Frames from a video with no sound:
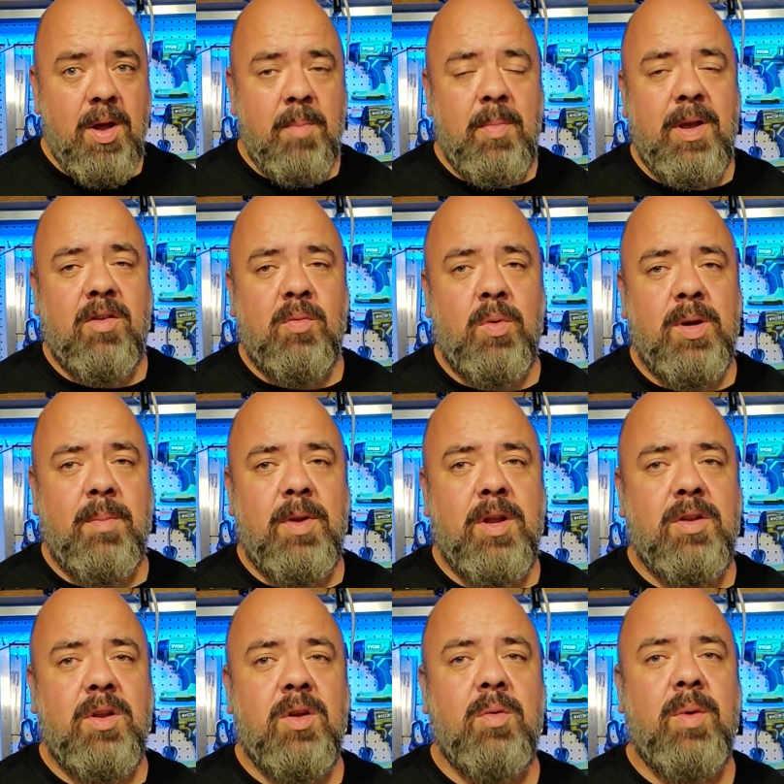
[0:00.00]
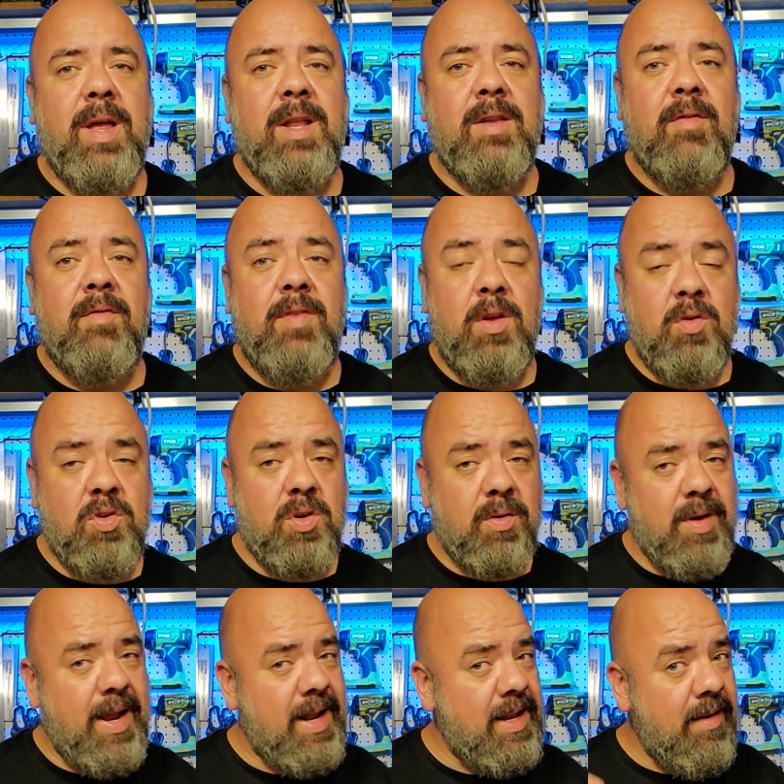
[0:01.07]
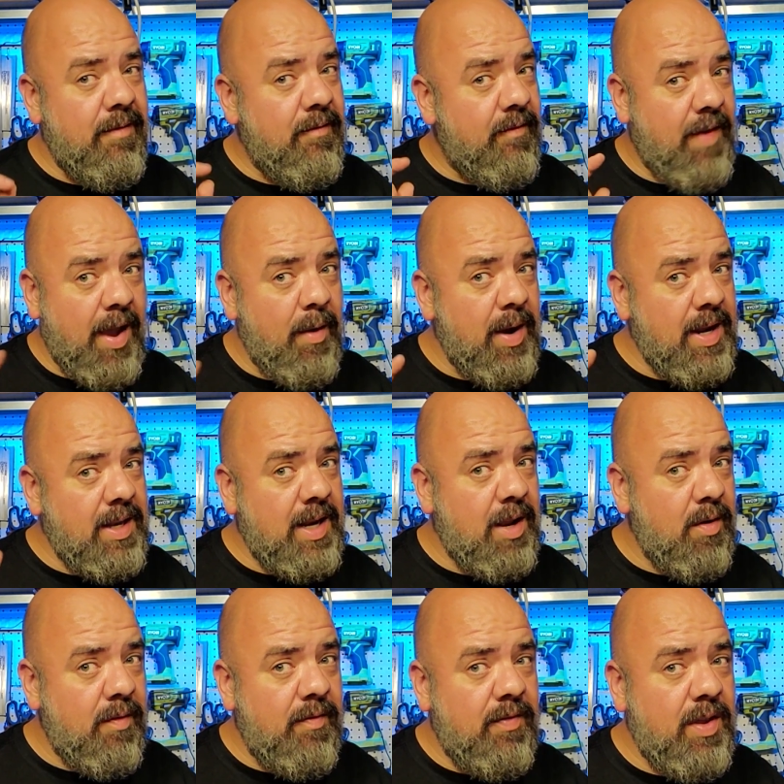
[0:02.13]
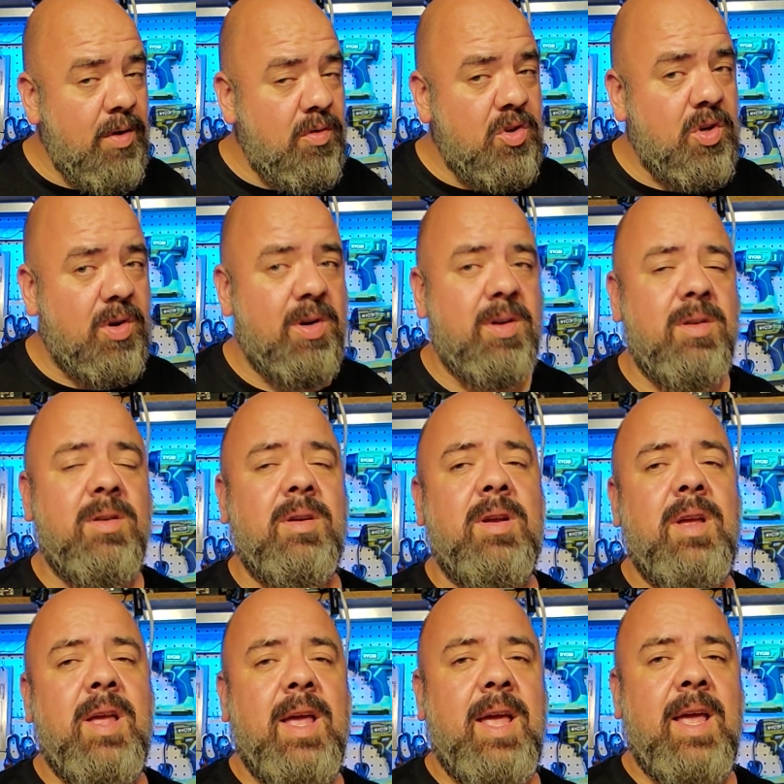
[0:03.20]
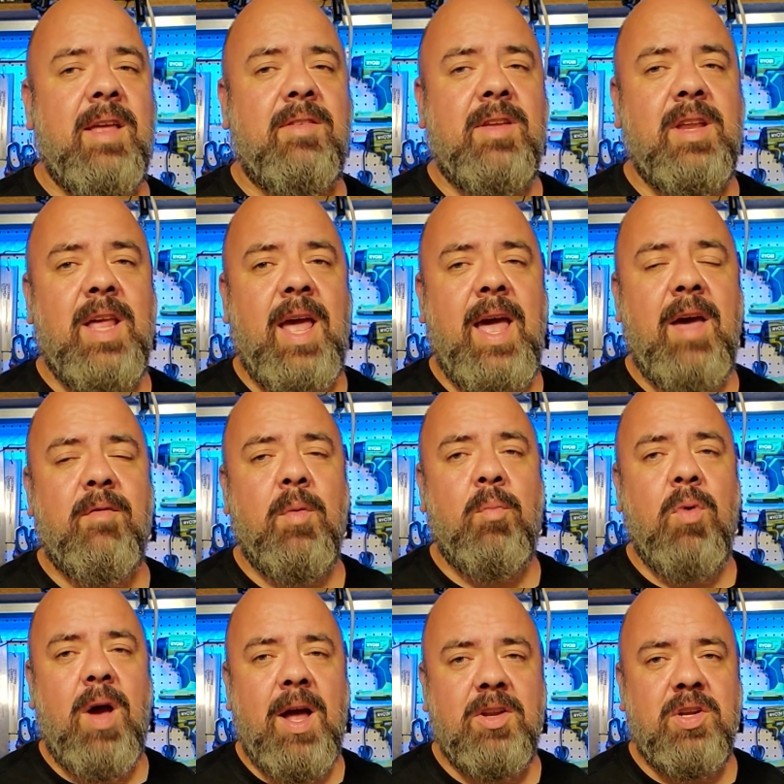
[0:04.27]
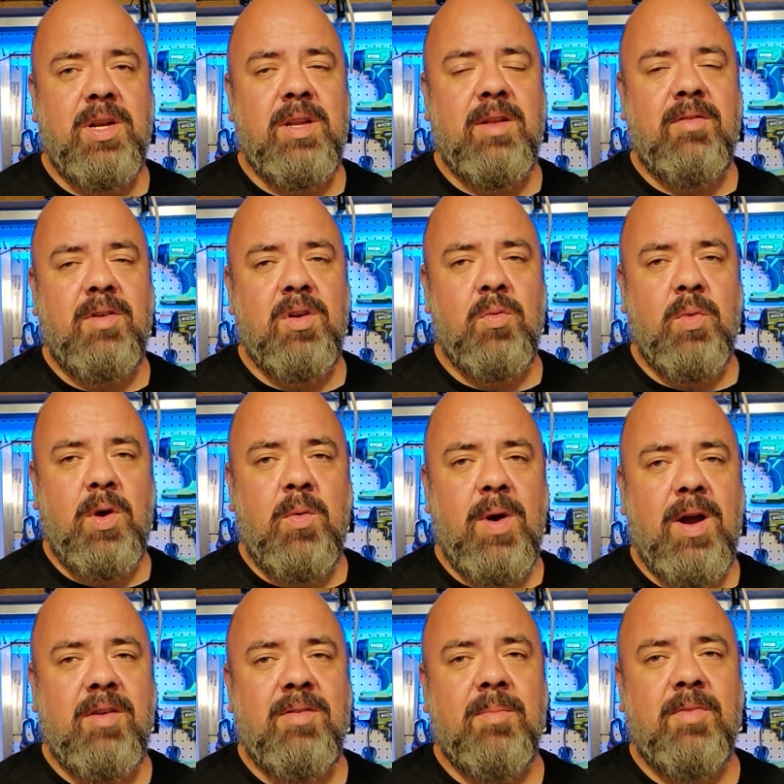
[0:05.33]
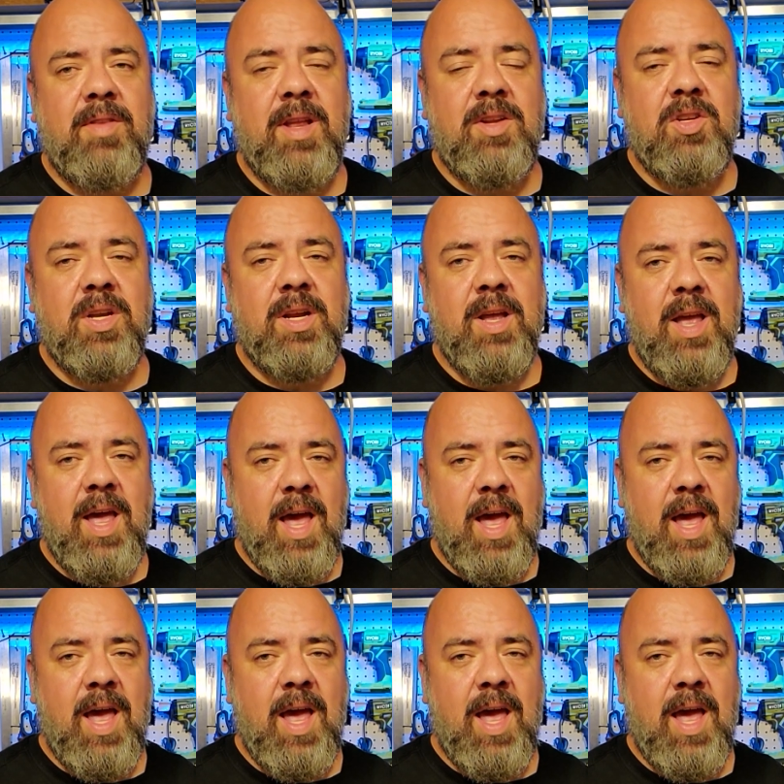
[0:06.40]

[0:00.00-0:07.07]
because what I'm going to do in the future, in the very near future, is going to have a project that's going to require some stitching.